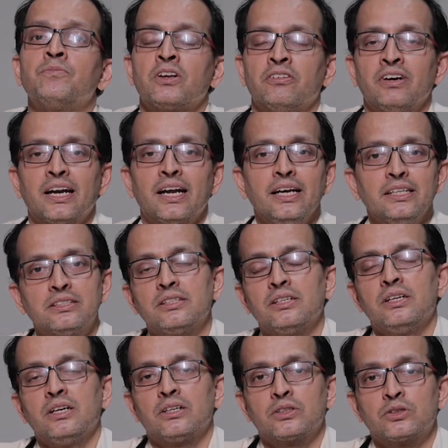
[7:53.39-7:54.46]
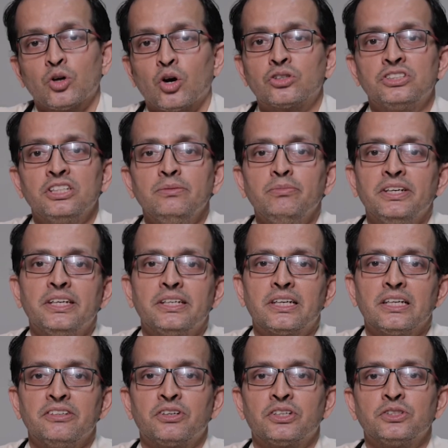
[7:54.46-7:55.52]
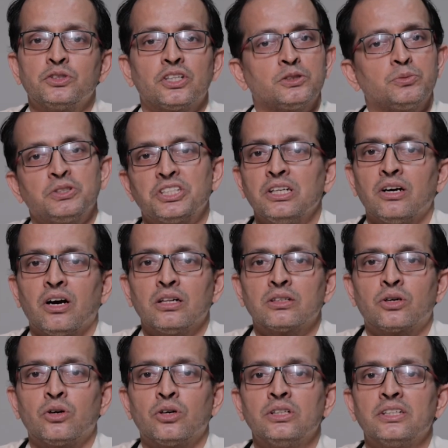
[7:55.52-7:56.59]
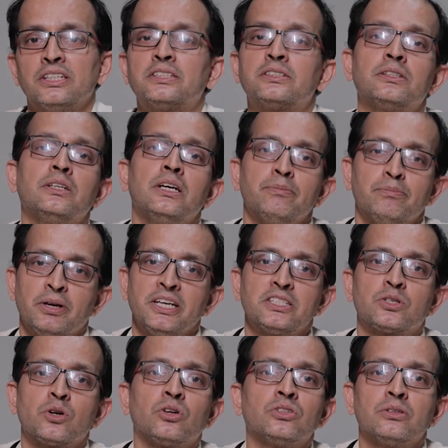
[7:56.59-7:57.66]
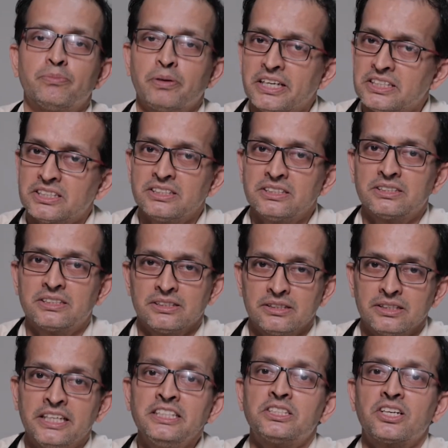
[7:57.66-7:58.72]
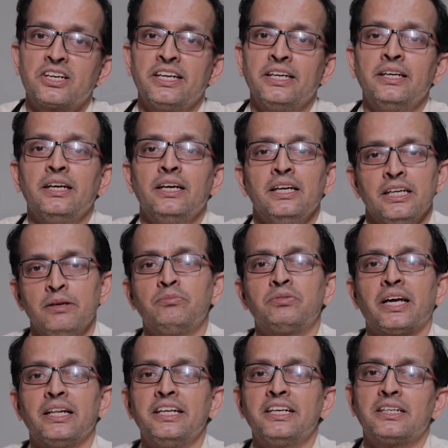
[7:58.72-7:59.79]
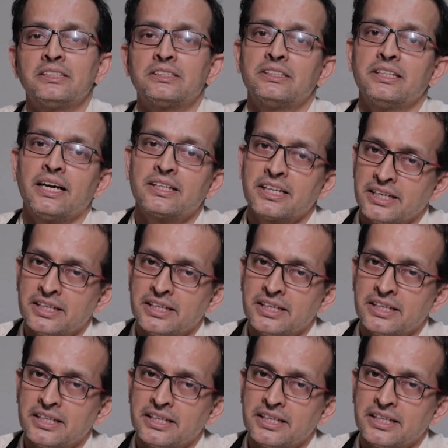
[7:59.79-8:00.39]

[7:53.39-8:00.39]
Whereas toxin mediated liver injury, especially alcohol, is based on patient's history, him telling us that he